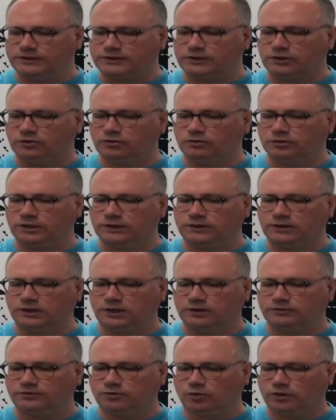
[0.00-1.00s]
So at the
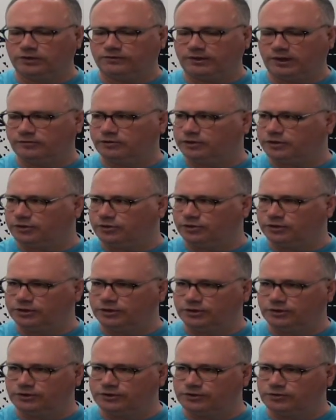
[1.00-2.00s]
end of 25 or 30
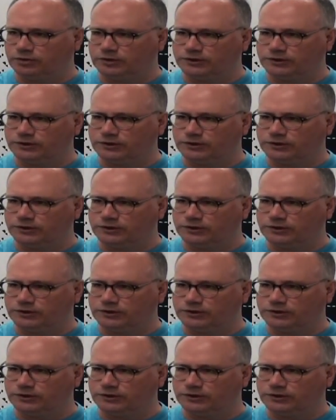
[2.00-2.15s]
years, your